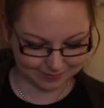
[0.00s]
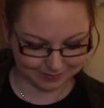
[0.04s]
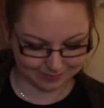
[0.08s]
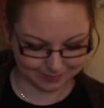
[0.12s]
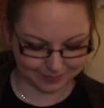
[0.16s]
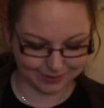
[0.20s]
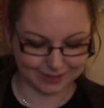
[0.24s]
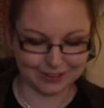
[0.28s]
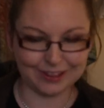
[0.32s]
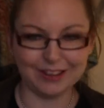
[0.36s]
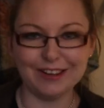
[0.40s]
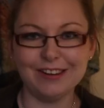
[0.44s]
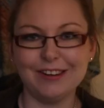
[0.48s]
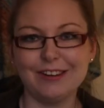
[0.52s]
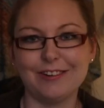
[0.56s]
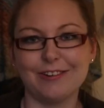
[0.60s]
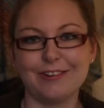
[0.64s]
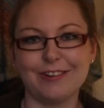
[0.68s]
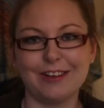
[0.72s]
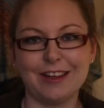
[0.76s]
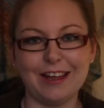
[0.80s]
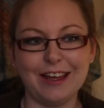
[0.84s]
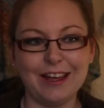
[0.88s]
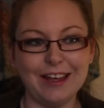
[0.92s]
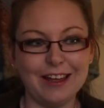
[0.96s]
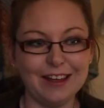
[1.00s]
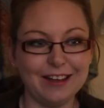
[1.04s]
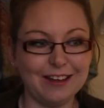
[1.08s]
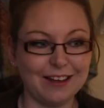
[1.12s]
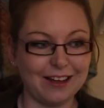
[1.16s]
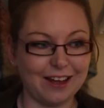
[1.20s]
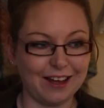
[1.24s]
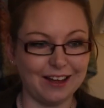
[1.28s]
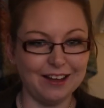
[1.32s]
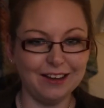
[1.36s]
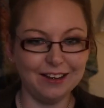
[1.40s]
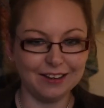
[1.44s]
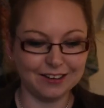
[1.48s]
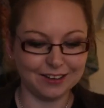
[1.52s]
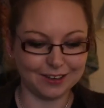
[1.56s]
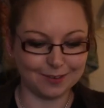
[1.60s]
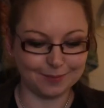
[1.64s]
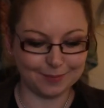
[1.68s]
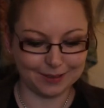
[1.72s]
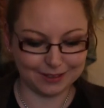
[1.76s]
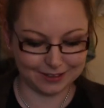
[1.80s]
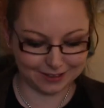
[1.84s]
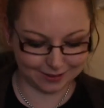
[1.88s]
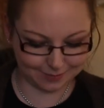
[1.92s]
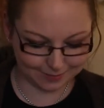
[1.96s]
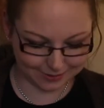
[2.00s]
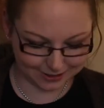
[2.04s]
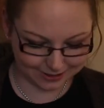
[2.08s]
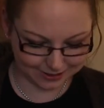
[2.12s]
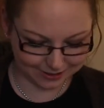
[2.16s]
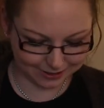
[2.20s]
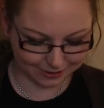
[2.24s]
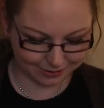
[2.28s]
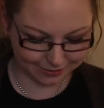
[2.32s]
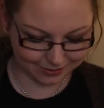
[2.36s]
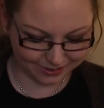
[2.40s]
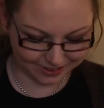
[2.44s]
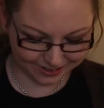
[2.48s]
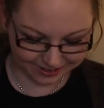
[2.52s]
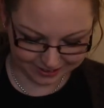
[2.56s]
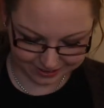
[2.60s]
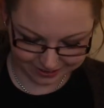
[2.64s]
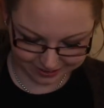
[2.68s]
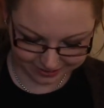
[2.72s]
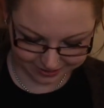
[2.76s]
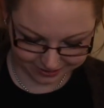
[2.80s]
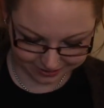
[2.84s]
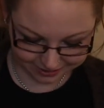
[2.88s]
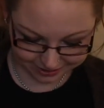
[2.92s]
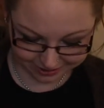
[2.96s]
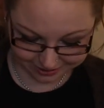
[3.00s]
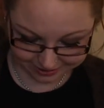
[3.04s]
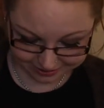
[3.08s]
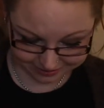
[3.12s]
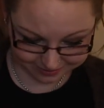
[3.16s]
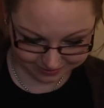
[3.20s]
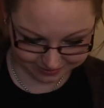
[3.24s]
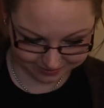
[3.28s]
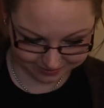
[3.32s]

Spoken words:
But that's okay. I like spending money over there, so